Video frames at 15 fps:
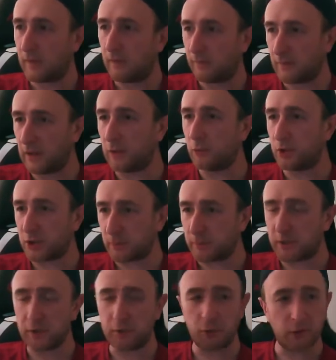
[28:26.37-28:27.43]
The little
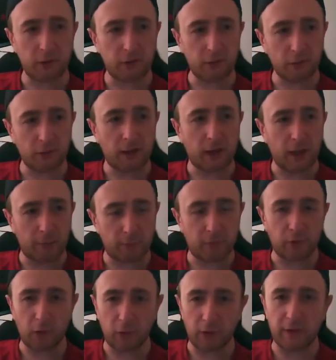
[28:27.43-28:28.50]
jumping noise happens
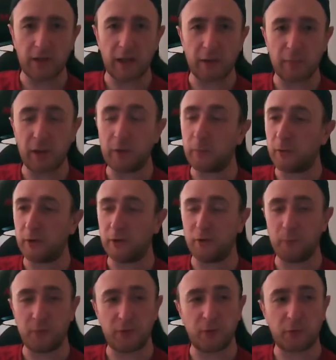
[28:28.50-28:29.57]
a lot in the anime, but
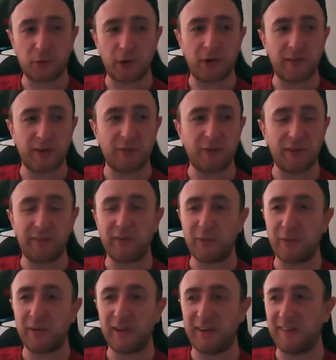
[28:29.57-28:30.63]
you'll be surprised how
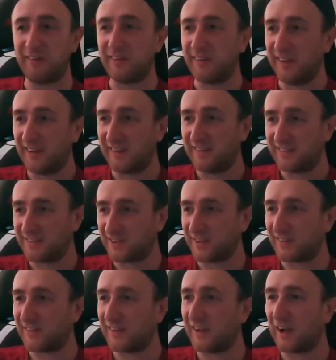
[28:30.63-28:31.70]
difficult it is
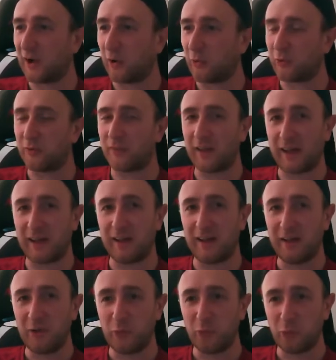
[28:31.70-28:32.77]
just to get hold of that
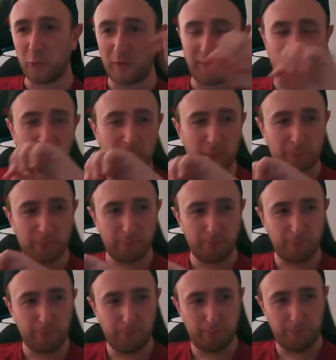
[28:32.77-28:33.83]
without
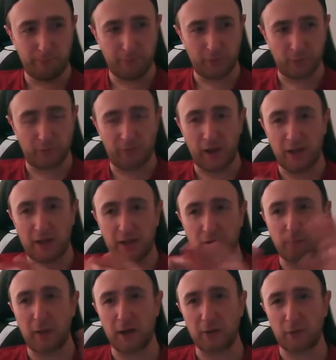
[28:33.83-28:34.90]
sort of any
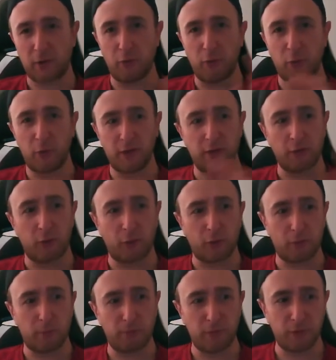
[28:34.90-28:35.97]
background noise
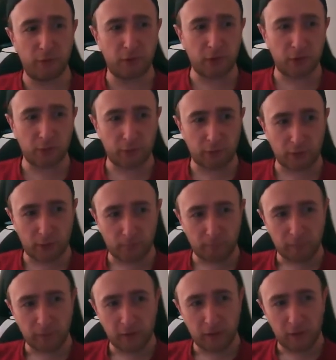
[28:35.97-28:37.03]
or music on the top.
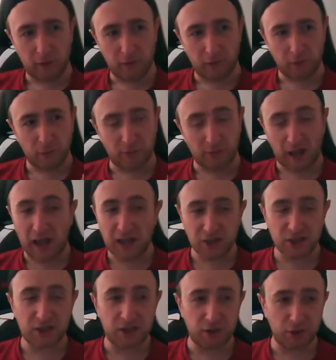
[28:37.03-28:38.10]
So it's
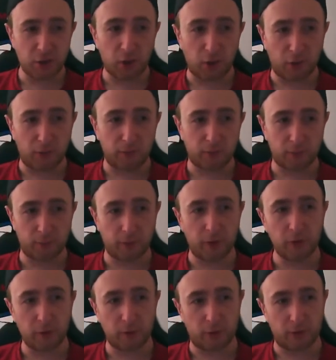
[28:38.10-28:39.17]
actually not from
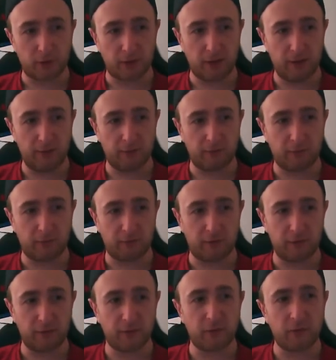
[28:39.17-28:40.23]
Pokemon, it's something
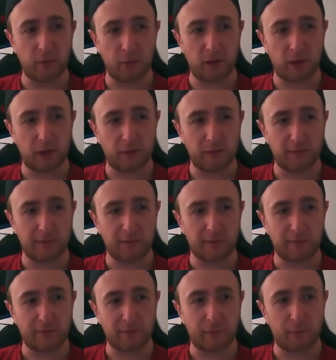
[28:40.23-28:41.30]
that's similar
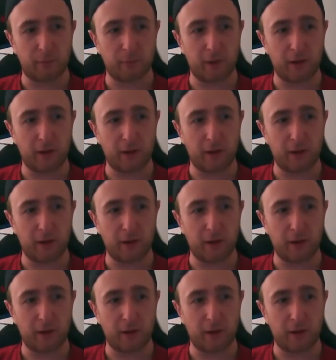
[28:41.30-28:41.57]
from